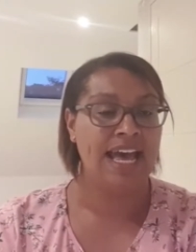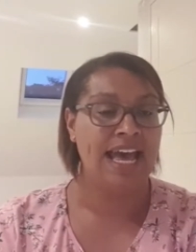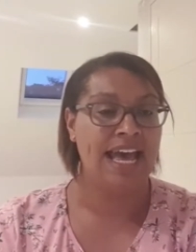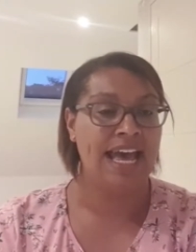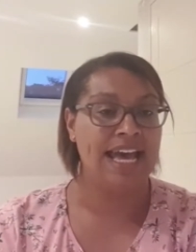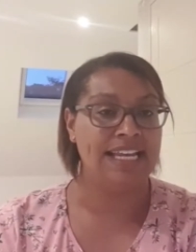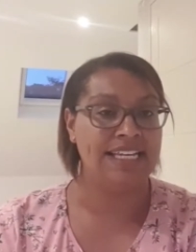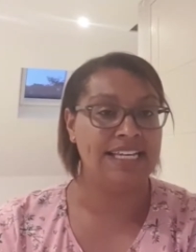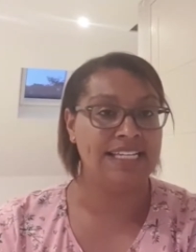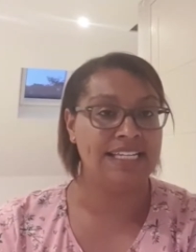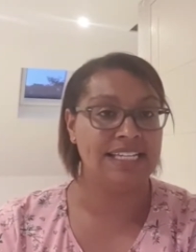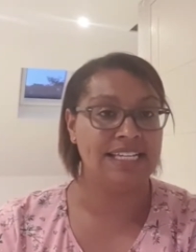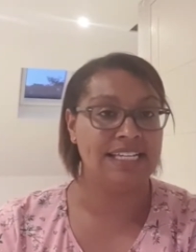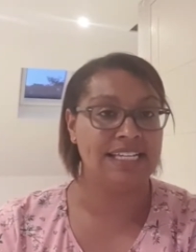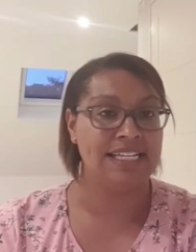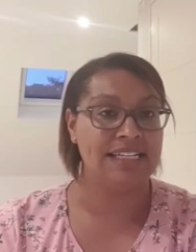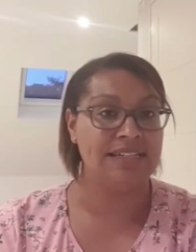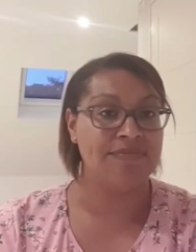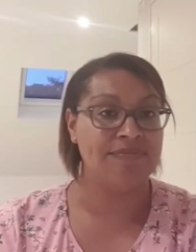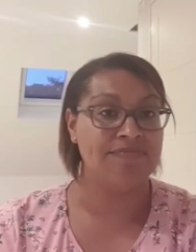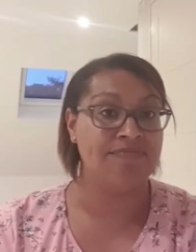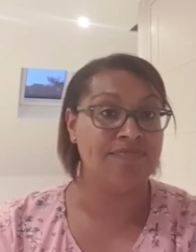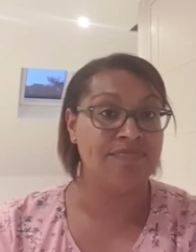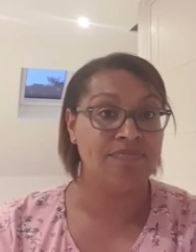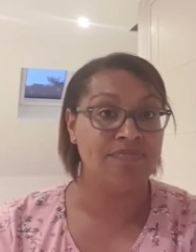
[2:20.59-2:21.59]
And
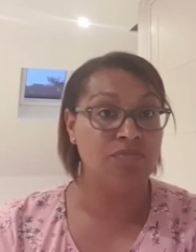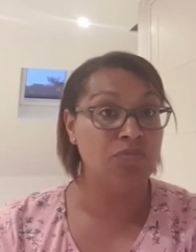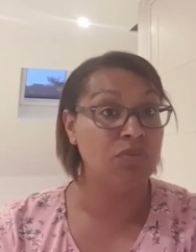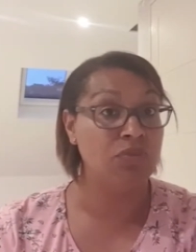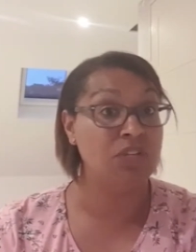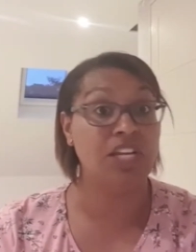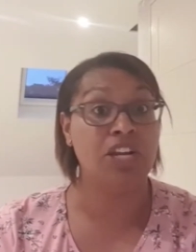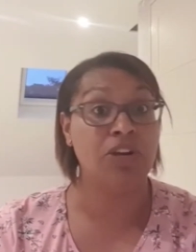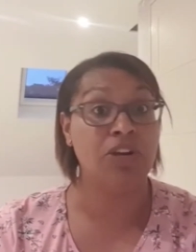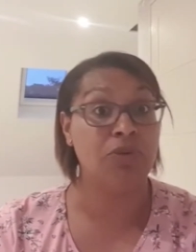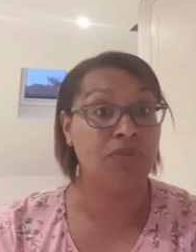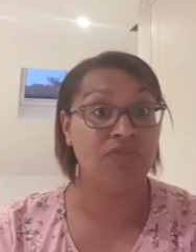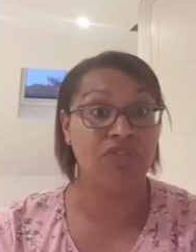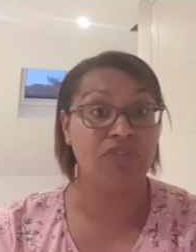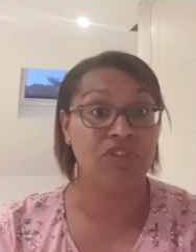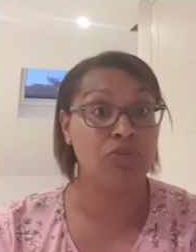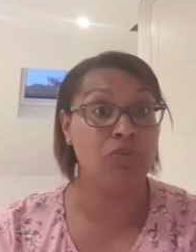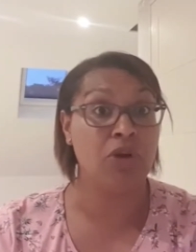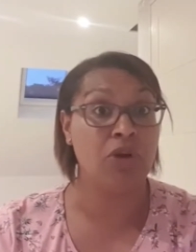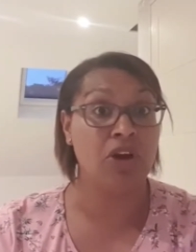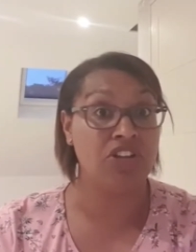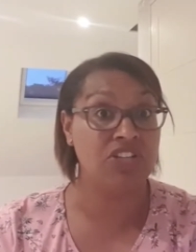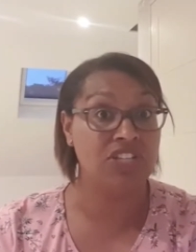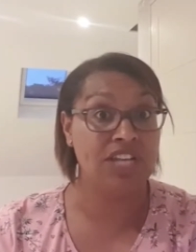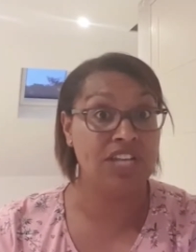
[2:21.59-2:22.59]
we don't know whether it's
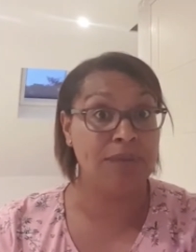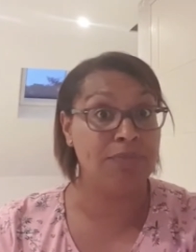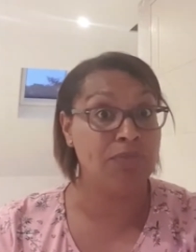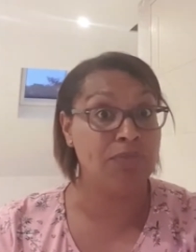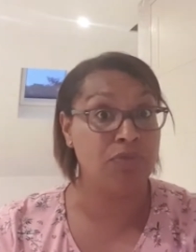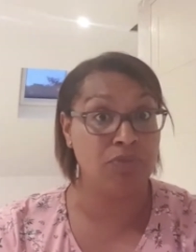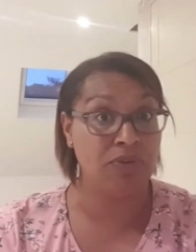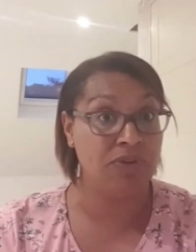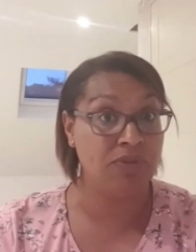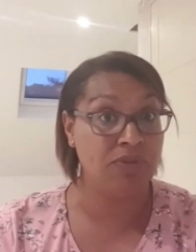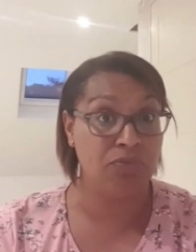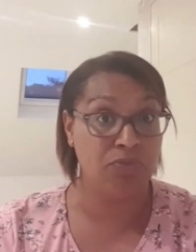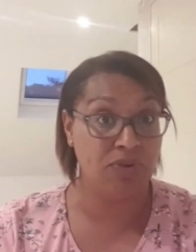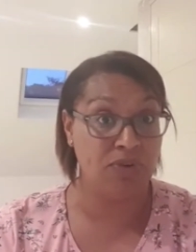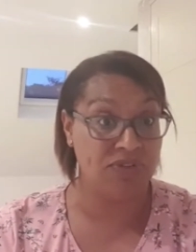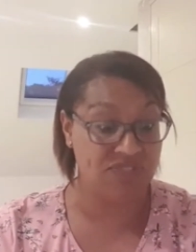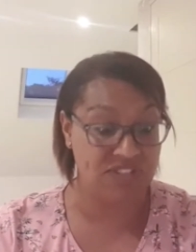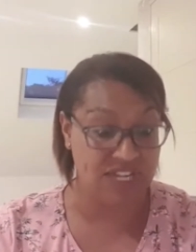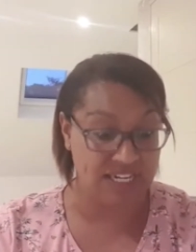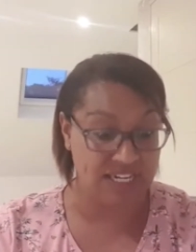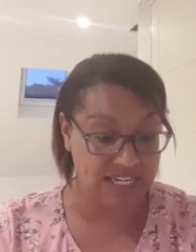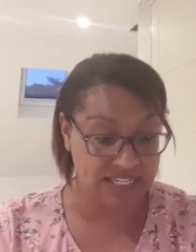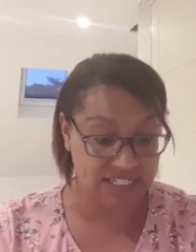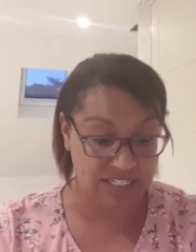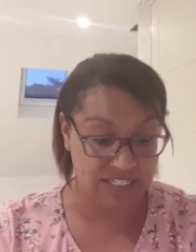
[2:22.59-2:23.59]
worked yet, but we've
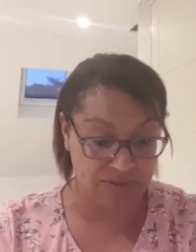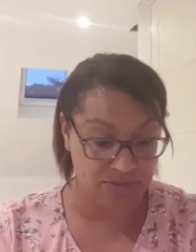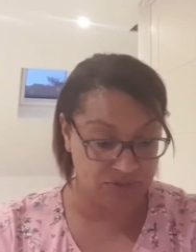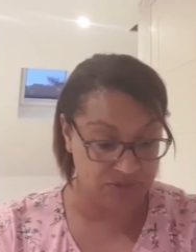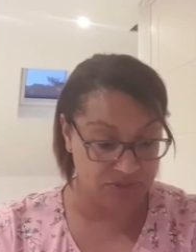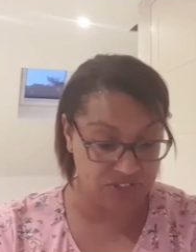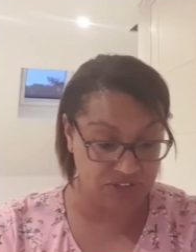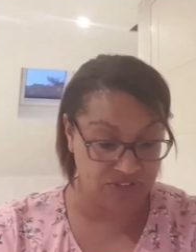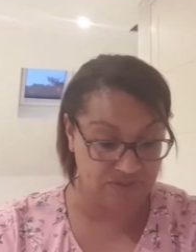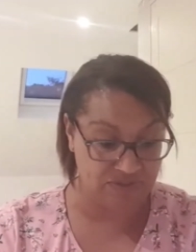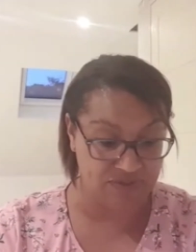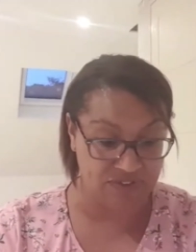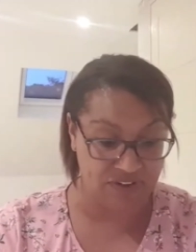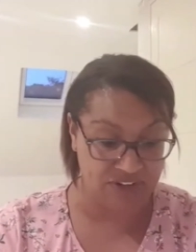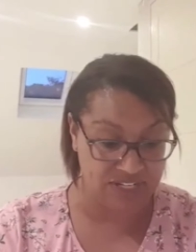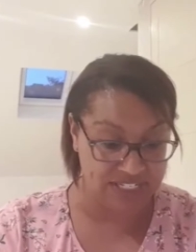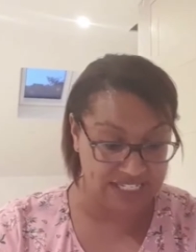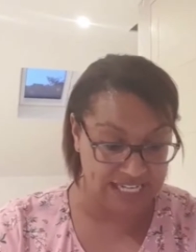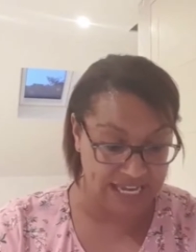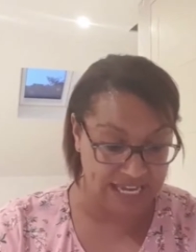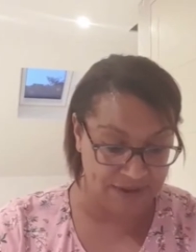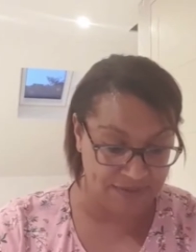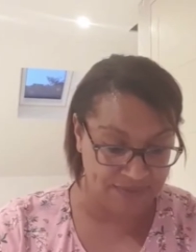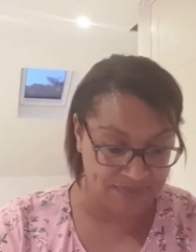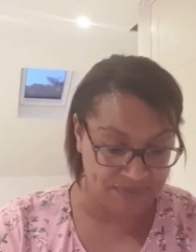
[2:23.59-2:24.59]
done it, so we'll soon find
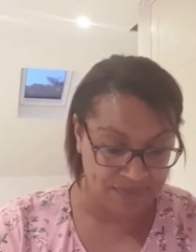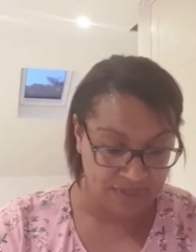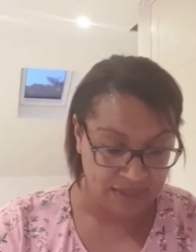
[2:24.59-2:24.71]
out.